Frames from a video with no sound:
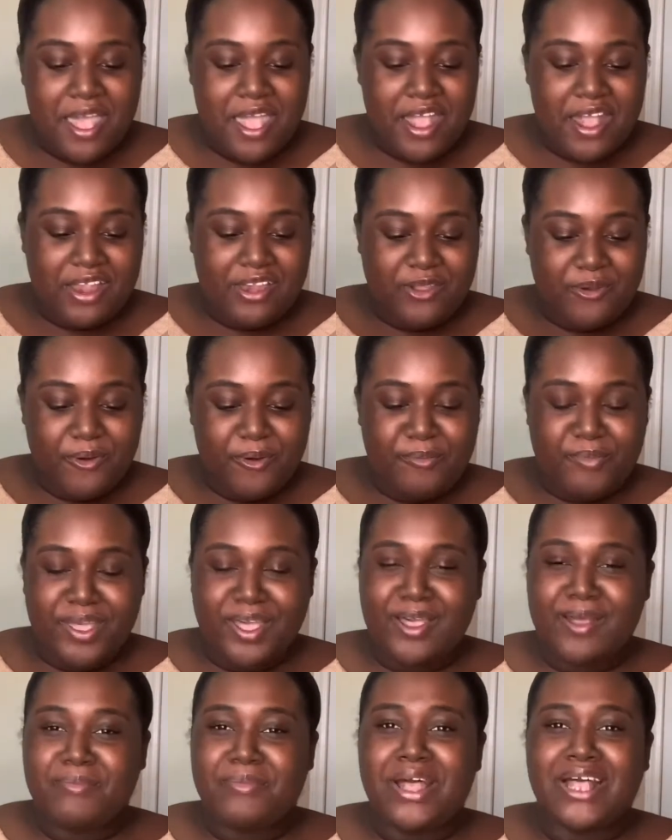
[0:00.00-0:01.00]
doing makeup.
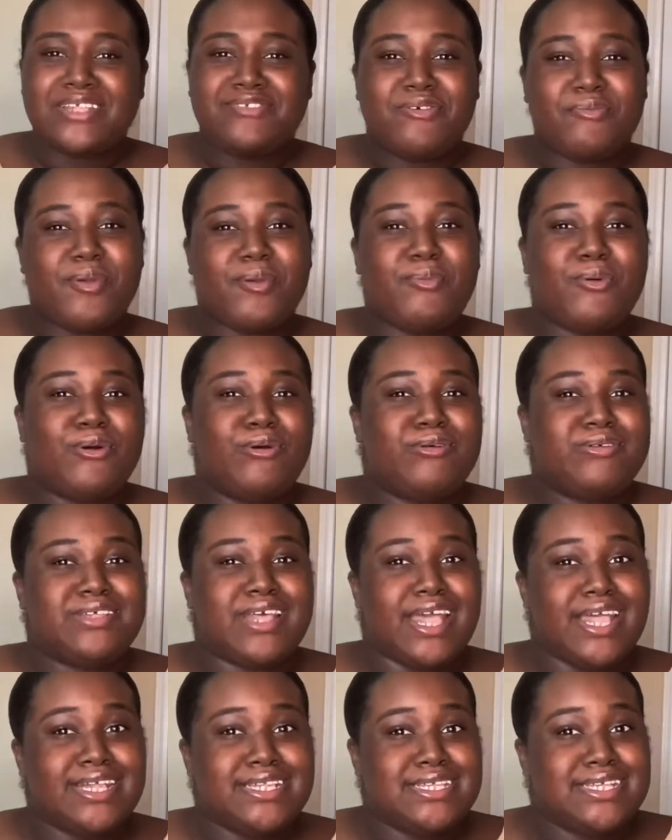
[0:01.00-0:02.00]
That's for people who's
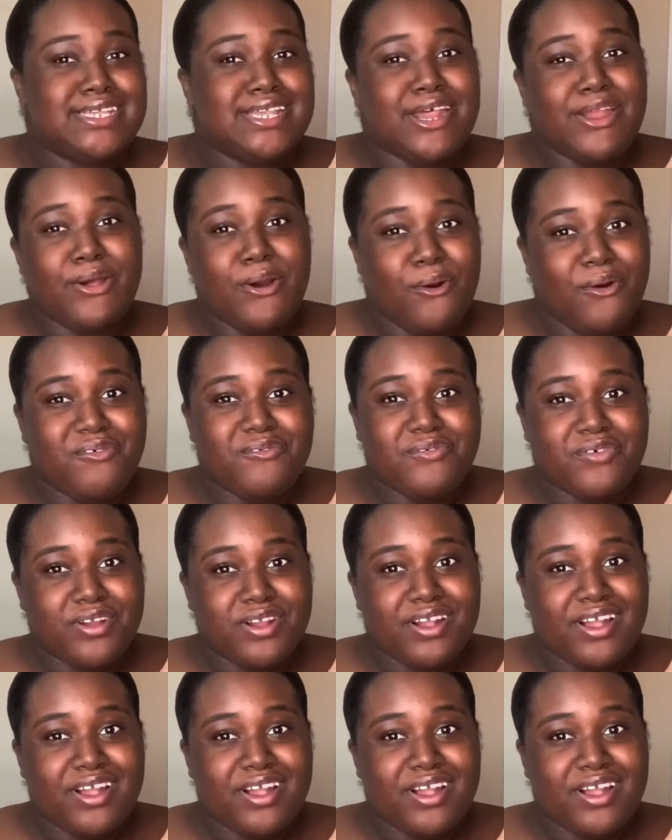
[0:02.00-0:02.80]
18 and over.